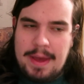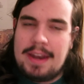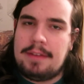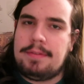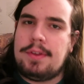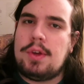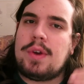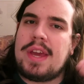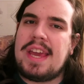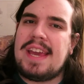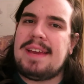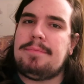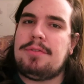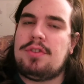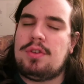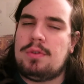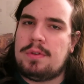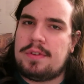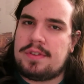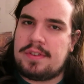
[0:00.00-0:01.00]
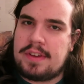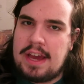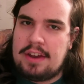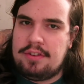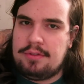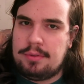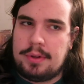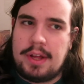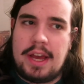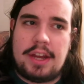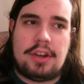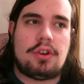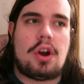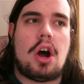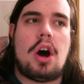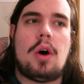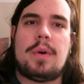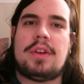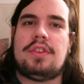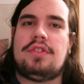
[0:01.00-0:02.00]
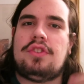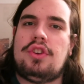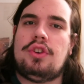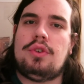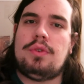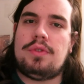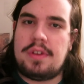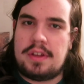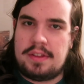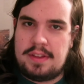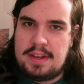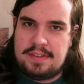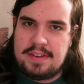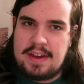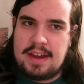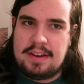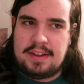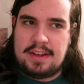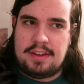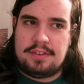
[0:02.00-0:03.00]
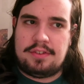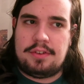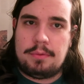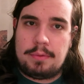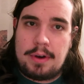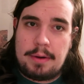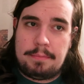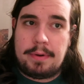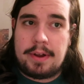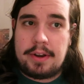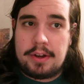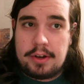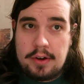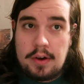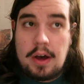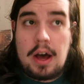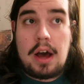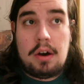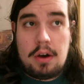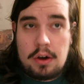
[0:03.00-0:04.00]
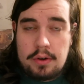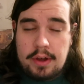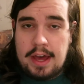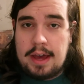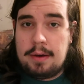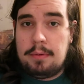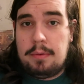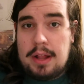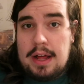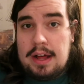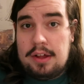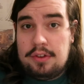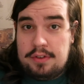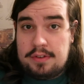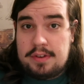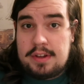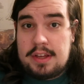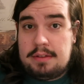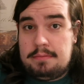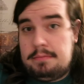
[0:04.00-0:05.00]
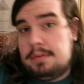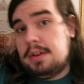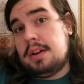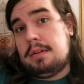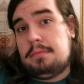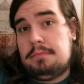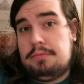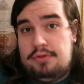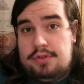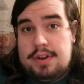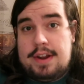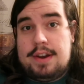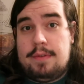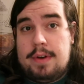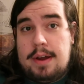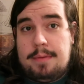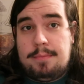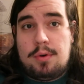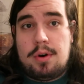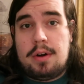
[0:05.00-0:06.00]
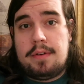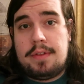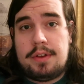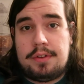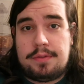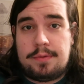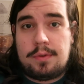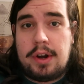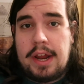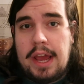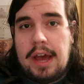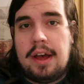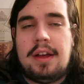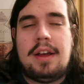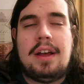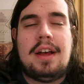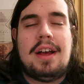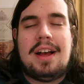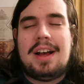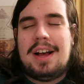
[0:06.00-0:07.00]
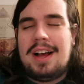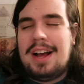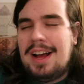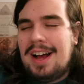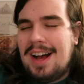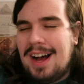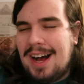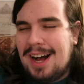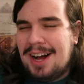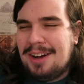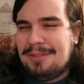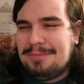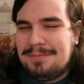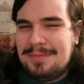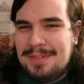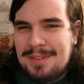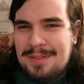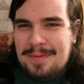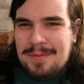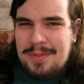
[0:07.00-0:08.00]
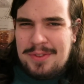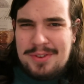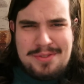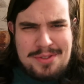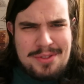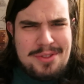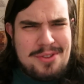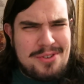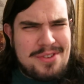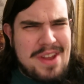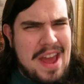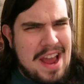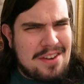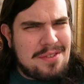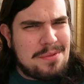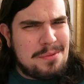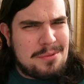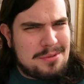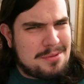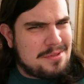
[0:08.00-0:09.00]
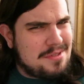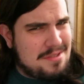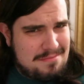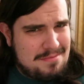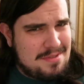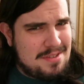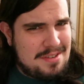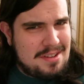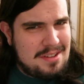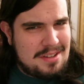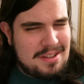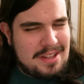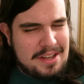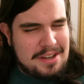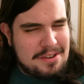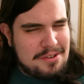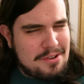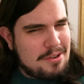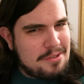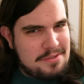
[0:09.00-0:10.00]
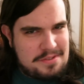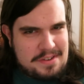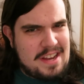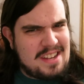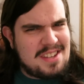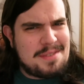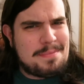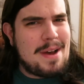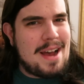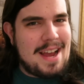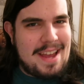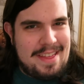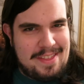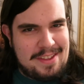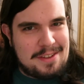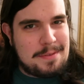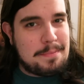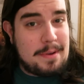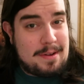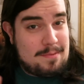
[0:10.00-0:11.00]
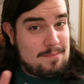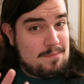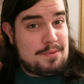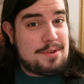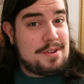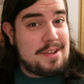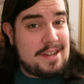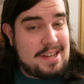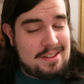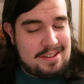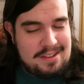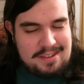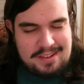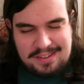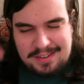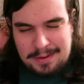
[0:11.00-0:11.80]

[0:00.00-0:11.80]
And if you keep to a schedule and you're always using these ideas, your right brain will go, oh, okay, well, I'll just, generate more of those for you. There's actual neuroscience behind this, but I'm ridiculously